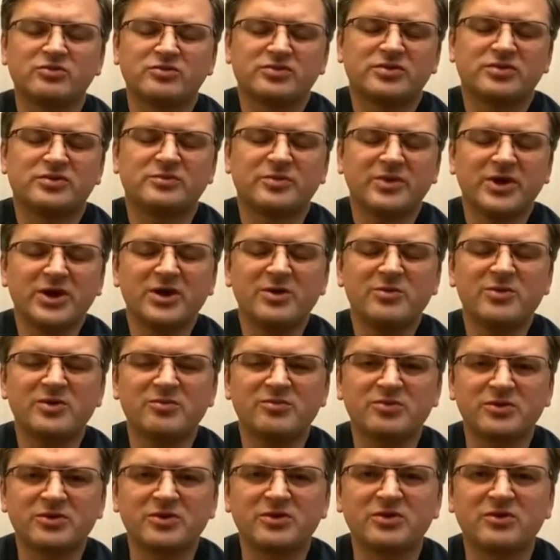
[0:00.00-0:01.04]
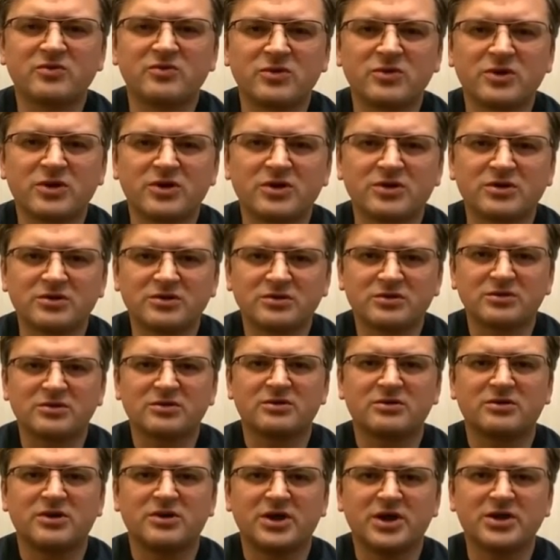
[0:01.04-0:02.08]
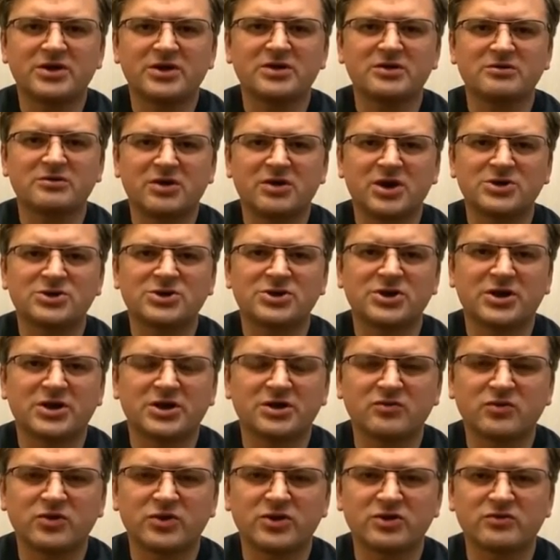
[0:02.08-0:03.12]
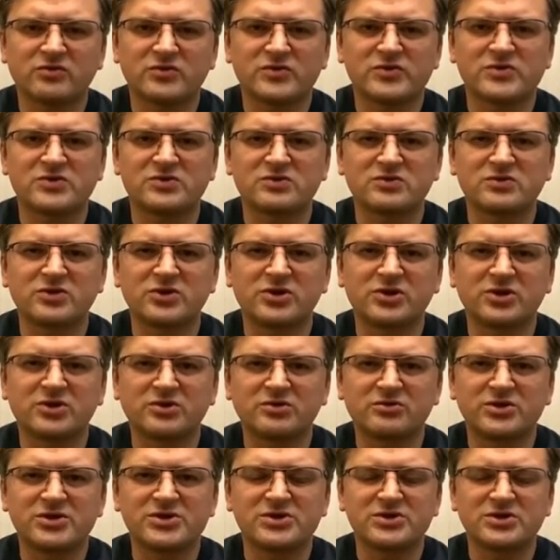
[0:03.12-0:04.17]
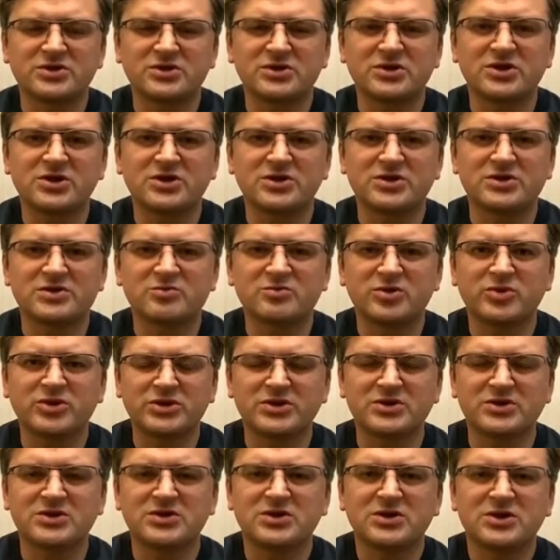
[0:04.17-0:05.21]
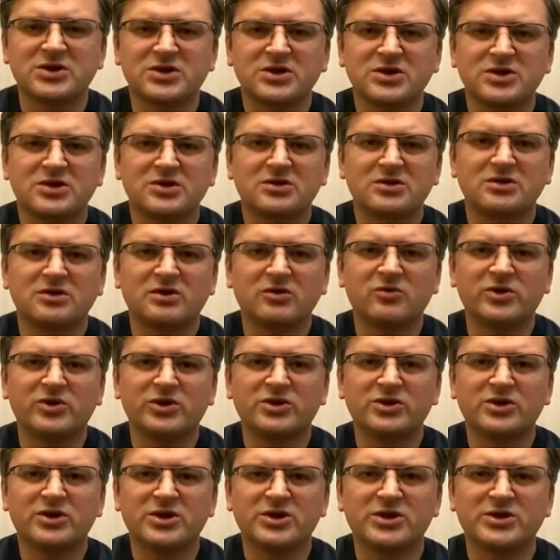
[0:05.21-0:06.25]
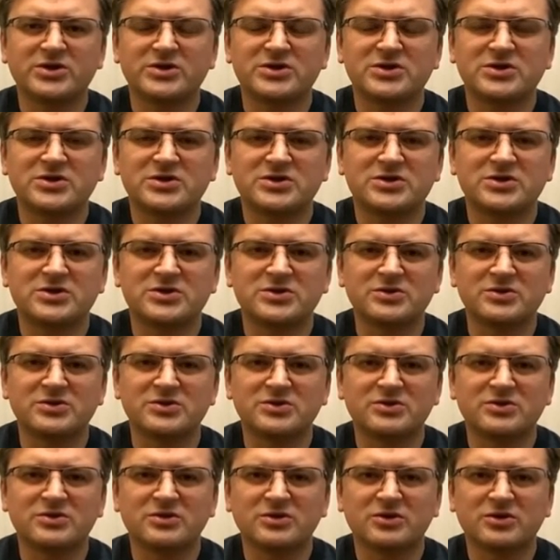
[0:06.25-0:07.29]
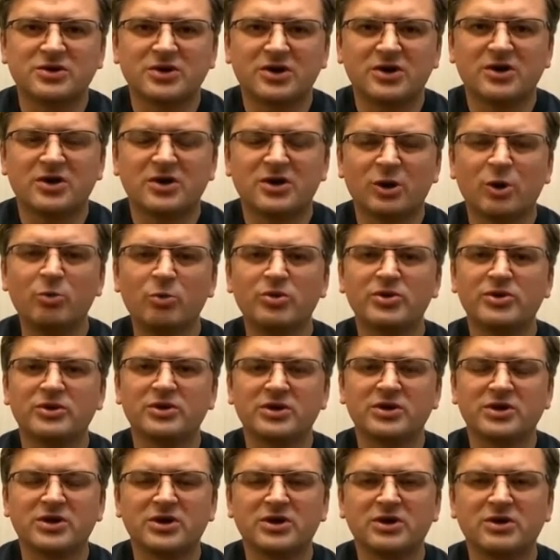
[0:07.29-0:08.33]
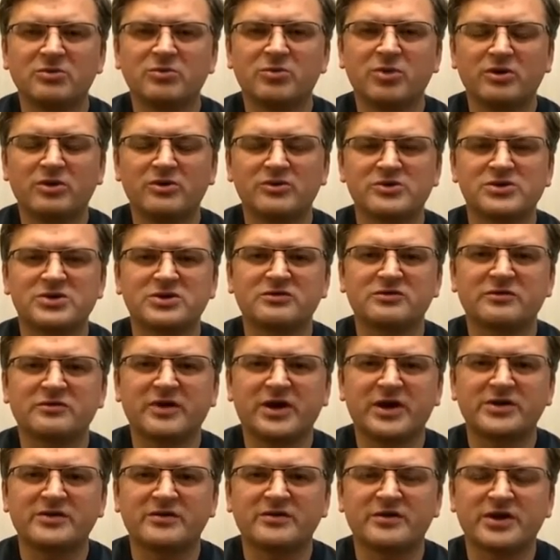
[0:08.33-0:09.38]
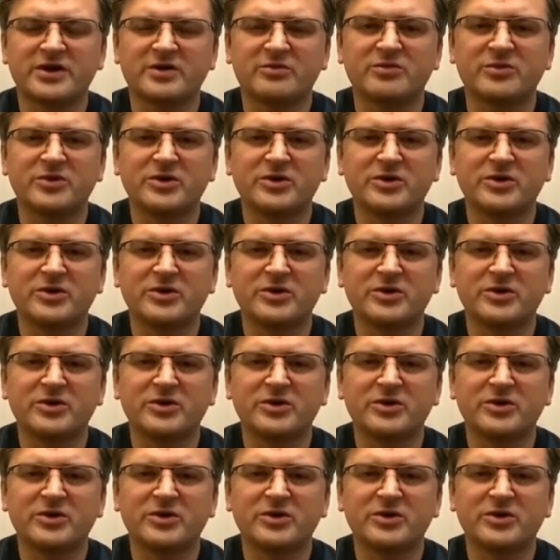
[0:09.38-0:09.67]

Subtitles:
Many people in the world hated Russia and what it was doing in recent years, but no one dared to openly oppose and fight them.